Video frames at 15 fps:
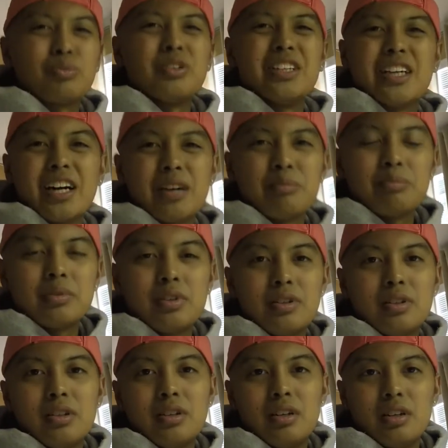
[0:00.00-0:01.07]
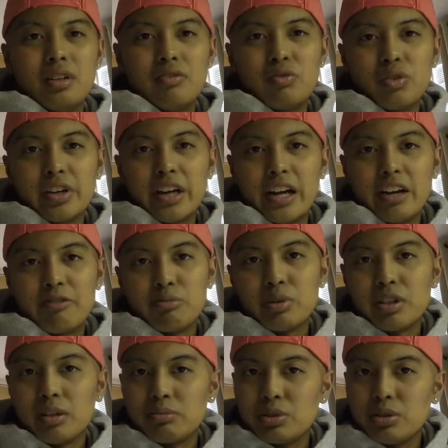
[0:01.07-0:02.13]
recap of what I've
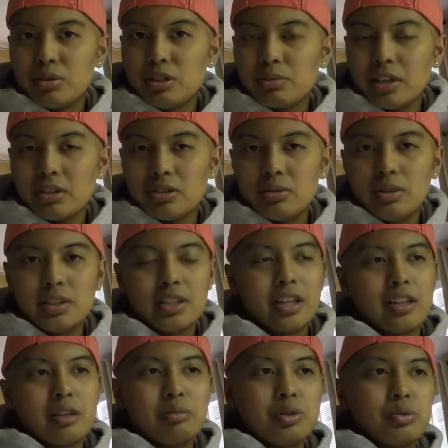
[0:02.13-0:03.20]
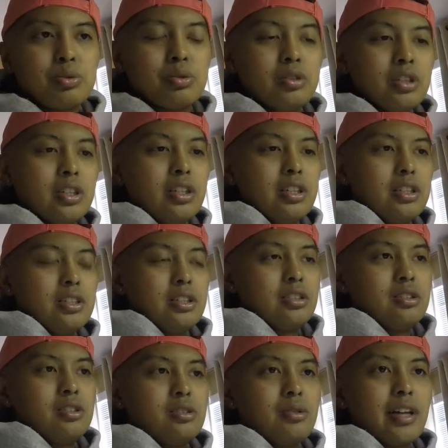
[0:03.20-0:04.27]
been up to these past 2 weeks, and I think it'd be cool
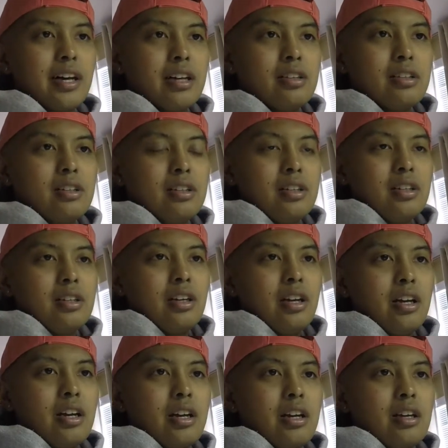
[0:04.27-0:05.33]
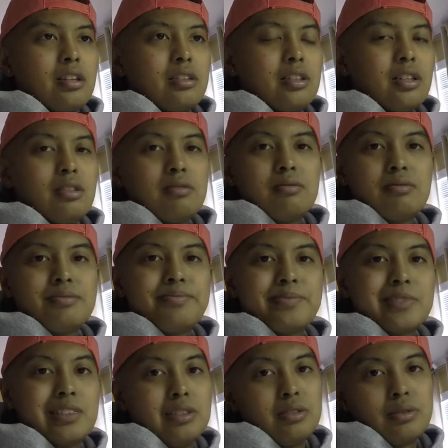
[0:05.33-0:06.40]
just to do that. And yeah,
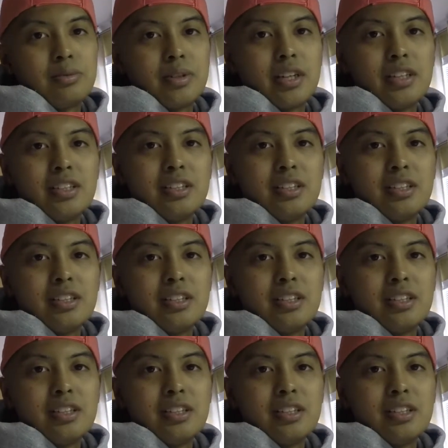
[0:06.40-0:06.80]
here's what I